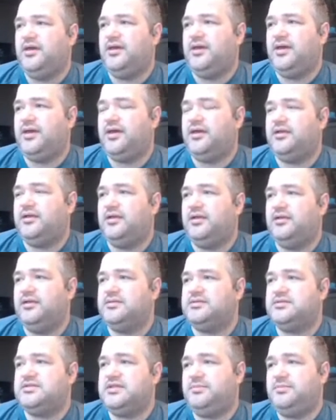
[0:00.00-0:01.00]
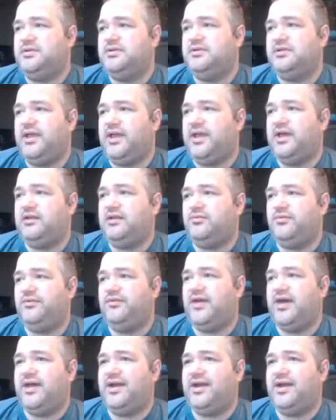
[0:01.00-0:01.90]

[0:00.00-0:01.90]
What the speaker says: And in CPU land, we've got an